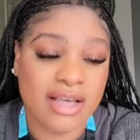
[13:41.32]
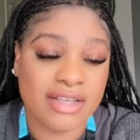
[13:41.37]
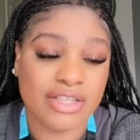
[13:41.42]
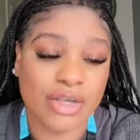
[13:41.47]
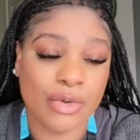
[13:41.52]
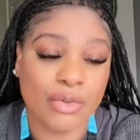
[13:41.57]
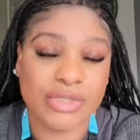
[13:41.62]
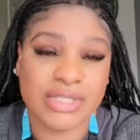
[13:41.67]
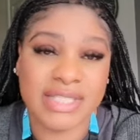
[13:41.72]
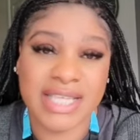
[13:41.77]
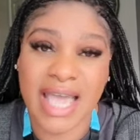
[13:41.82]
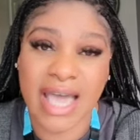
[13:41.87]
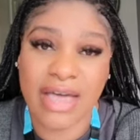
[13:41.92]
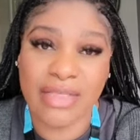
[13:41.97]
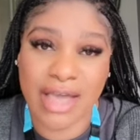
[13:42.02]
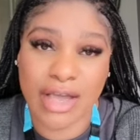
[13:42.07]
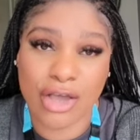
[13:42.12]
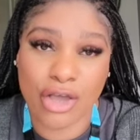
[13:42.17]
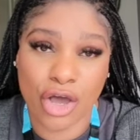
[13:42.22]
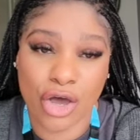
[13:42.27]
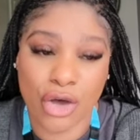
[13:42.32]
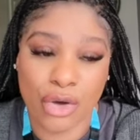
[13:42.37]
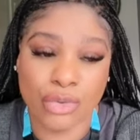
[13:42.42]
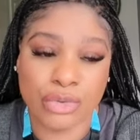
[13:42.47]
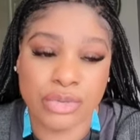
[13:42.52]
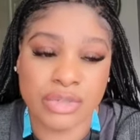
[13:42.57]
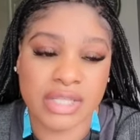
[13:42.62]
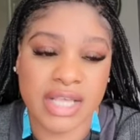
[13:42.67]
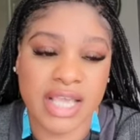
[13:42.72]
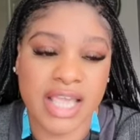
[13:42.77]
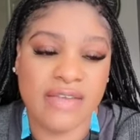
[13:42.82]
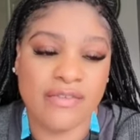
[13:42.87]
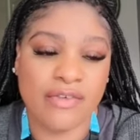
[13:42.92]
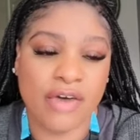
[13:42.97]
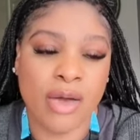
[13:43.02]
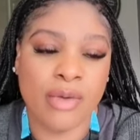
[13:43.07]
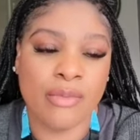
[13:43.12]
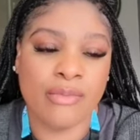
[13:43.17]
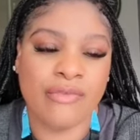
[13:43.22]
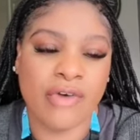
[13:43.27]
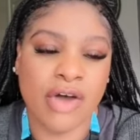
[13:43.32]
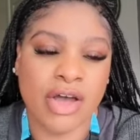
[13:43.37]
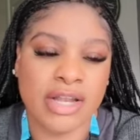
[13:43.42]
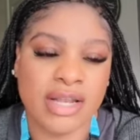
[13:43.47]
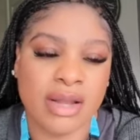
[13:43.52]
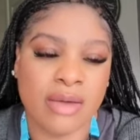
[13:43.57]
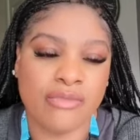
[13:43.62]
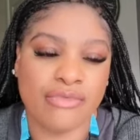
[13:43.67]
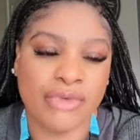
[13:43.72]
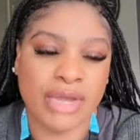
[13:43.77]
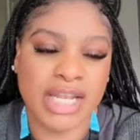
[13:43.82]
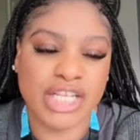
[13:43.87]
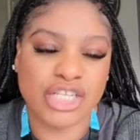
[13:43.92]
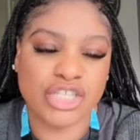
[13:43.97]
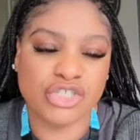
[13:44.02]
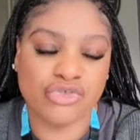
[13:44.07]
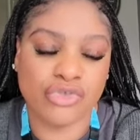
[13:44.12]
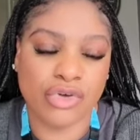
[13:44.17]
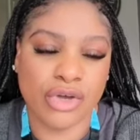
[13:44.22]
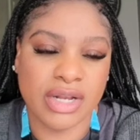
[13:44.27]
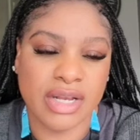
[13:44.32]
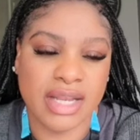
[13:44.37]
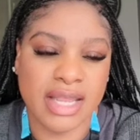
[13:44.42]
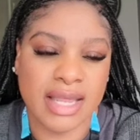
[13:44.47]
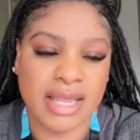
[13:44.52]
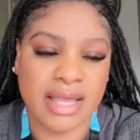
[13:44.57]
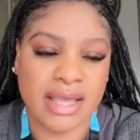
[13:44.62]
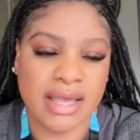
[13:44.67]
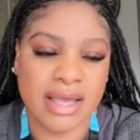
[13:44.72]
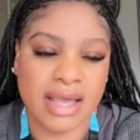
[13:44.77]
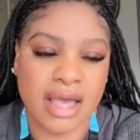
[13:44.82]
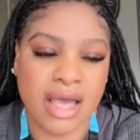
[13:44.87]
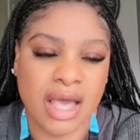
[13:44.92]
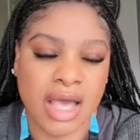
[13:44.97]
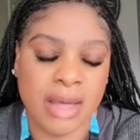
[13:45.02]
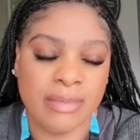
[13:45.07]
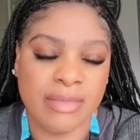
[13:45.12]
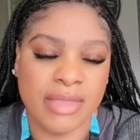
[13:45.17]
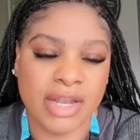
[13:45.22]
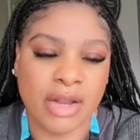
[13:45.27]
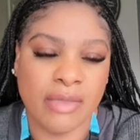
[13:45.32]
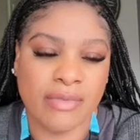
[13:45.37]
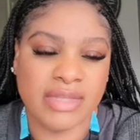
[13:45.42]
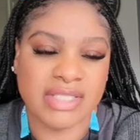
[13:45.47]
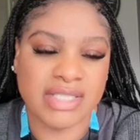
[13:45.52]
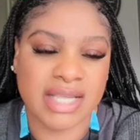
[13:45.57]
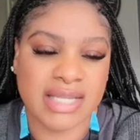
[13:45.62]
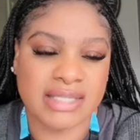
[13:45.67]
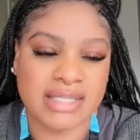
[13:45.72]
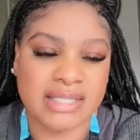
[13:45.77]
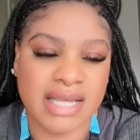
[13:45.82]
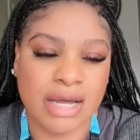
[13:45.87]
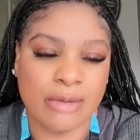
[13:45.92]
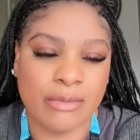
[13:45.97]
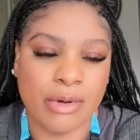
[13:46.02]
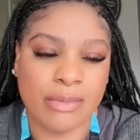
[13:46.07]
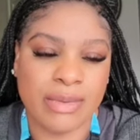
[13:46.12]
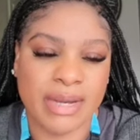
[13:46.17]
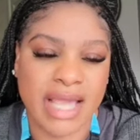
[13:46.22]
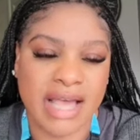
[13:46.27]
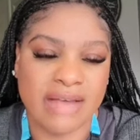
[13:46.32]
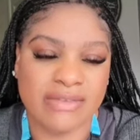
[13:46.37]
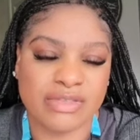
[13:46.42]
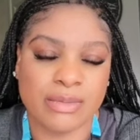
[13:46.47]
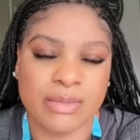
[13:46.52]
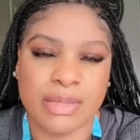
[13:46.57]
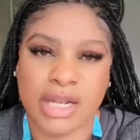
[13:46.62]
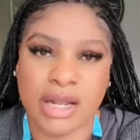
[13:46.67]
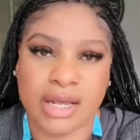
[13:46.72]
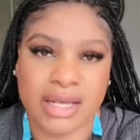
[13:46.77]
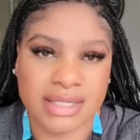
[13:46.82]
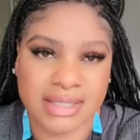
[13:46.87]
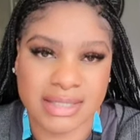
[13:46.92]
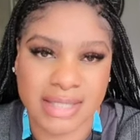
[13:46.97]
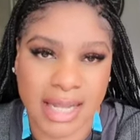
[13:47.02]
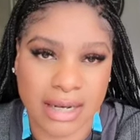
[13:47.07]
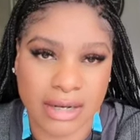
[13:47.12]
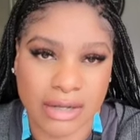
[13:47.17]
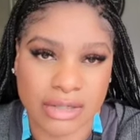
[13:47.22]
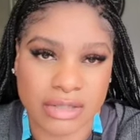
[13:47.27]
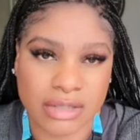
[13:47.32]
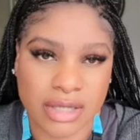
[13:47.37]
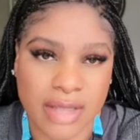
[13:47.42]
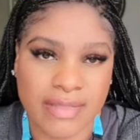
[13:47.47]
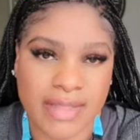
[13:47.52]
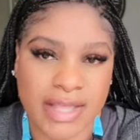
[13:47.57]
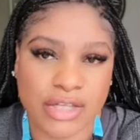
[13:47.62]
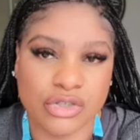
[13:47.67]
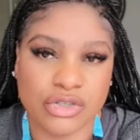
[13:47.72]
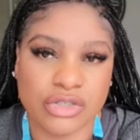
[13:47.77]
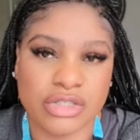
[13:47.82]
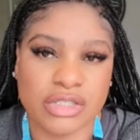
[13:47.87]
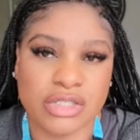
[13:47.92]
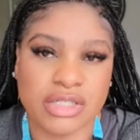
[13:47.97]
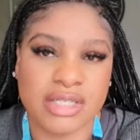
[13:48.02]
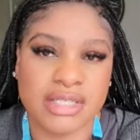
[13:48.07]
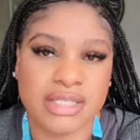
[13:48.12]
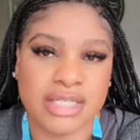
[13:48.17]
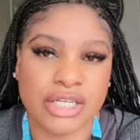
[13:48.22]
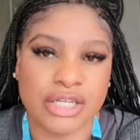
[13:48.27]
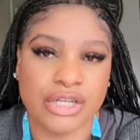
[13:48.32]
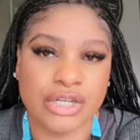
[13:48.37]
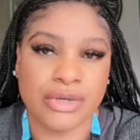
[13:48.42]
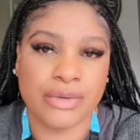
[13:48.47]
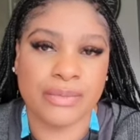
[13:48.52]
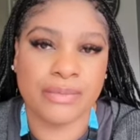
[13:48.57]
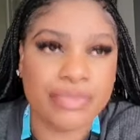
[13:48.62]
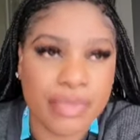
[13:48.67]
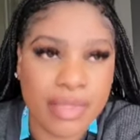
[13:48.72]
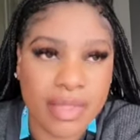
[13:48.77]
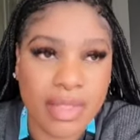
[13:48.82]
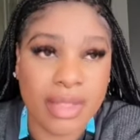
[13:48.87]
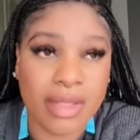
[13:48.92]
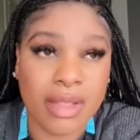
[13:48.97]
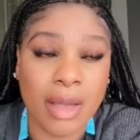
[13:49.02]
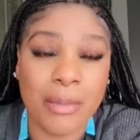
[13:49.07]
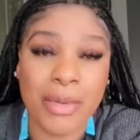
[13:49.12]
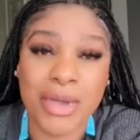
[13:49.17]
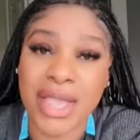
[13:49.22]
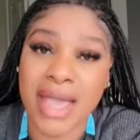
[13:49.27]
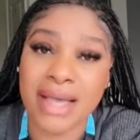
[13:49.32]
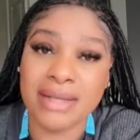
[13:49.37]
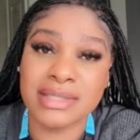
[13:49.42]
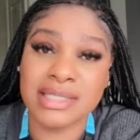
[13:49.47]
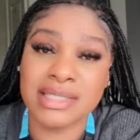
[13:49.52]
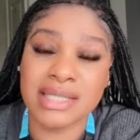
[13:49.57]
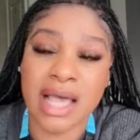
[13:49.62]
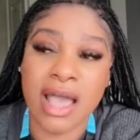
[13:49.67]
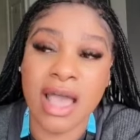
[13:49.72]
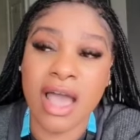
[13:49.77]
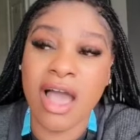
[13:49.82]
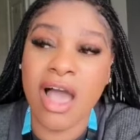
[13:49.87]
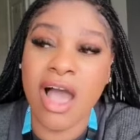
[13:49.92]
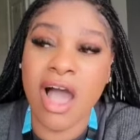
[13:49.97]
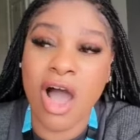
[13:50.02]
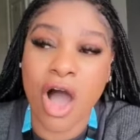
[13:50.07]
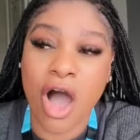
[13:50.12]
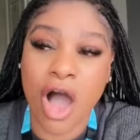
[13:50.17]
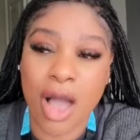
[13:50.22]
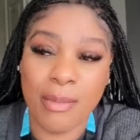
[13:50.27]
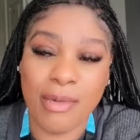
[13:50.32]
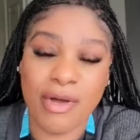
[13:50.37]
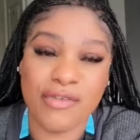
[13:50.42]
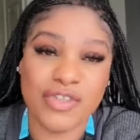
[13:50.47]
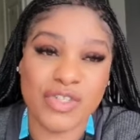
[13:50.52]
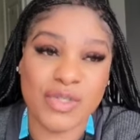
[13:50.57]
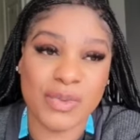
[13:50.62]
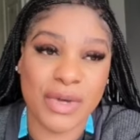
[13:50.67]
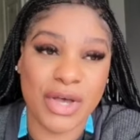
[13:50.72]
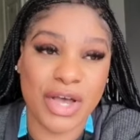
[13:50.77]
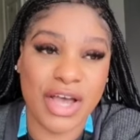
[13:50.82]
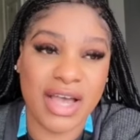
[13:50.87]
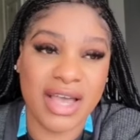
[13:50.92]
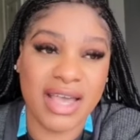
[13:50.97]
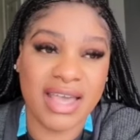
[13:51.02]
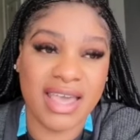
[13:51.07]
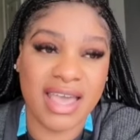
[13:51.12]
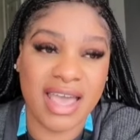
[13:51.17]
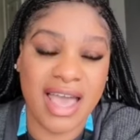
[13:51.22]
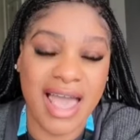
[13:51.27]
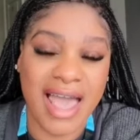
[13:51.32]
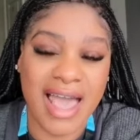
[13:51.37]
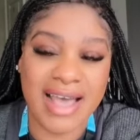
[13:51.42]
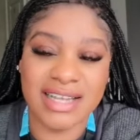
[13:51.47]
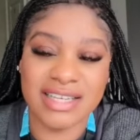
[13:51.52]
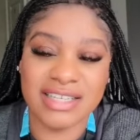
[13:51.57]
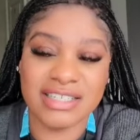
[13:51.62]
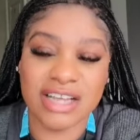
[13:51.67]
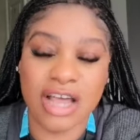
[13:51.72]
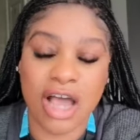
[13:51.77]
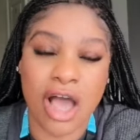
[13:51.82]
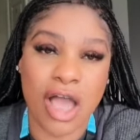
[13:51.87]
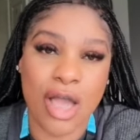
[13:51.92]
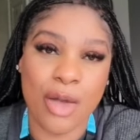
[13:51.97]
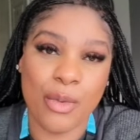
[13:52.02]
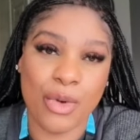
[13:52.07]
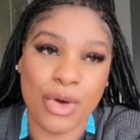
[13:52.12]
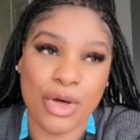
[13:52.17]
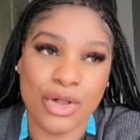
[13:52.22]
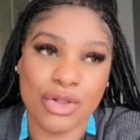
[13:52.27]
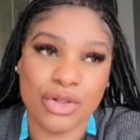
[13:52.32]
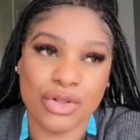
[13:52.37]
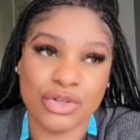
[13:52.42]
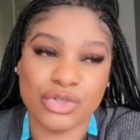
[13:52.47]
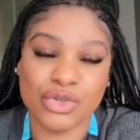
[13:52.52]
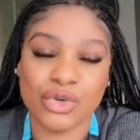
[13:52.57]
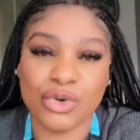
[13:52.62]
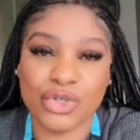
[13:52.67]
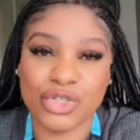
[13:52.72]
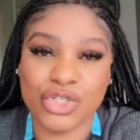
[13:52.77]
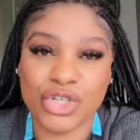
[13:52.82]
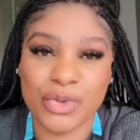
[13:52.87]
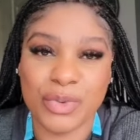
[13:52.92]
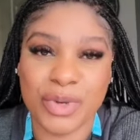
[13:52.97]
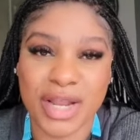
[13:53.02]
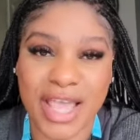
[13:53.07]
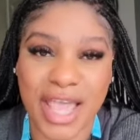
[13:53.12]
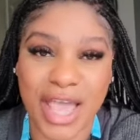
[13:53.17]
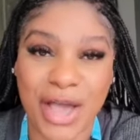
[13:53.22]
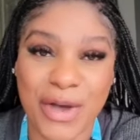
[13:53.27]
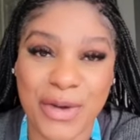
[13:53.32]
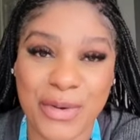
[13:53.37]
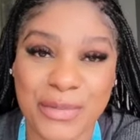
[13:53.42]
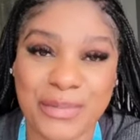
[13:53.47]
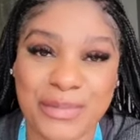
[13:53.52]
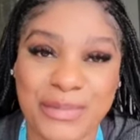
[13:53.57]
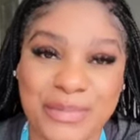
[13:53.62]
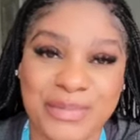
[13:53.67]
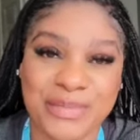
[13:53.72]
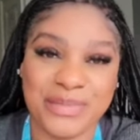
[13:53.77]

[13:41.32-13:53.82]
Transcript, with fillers: So we'll see how that goes. If I find I'm really struggling, um, then on the Saturday I'll probably have something like a salad and then just continue. But yes, I'm off to work and I will talk to you when I get home.